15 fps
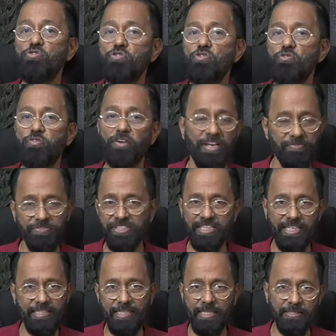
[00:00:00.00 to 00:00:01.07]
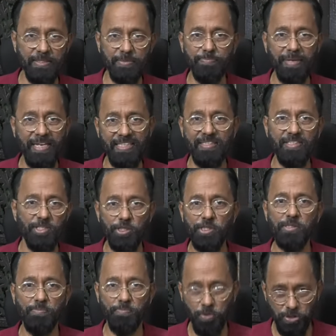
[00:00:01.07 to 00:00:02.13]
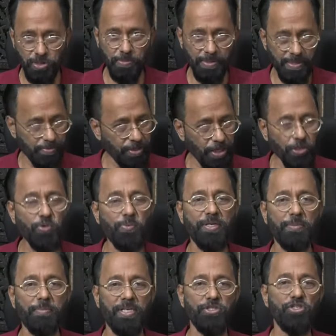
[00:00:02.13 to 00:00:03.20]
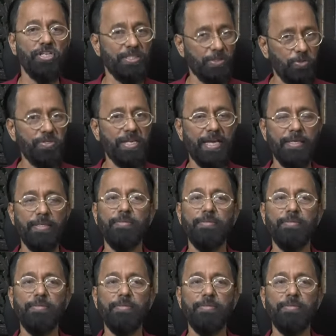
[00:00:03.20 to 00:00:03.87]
for everything that made this possible. Thank you very much and good day.